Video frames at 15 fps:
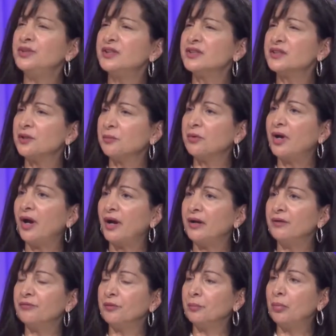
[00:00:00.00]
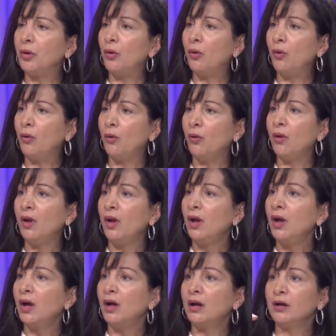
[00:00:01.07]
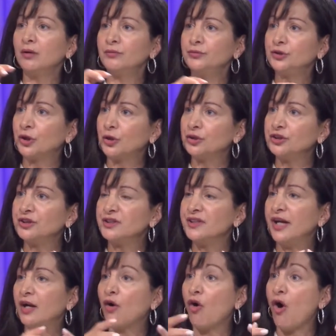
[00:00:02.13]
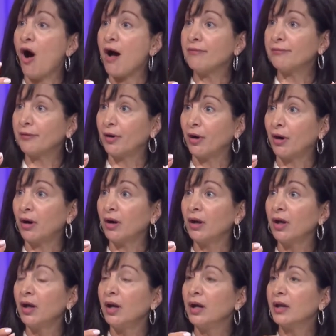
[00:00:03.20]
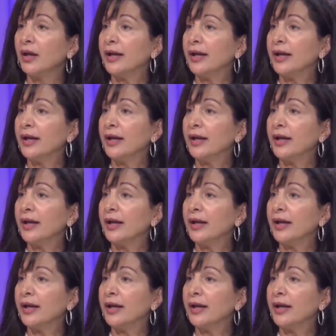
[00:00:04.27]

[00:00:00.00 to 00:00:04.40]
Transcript: did some kind of a poll of yeah. churches that offer yeah.